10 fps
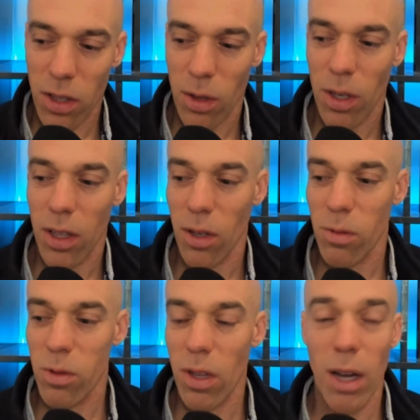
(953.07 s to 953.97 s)
their
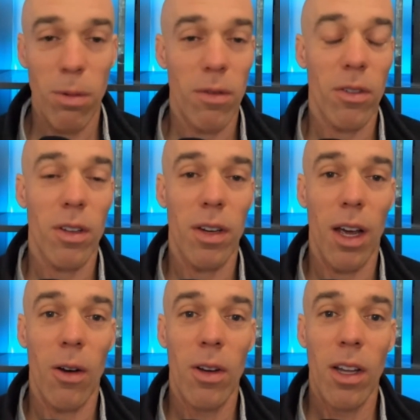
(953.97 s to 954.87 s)
stock portfolio
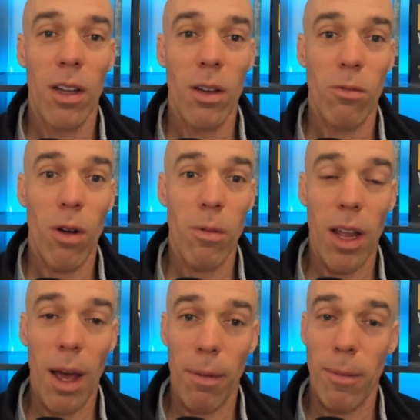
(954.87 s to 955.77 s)
now, what would happen?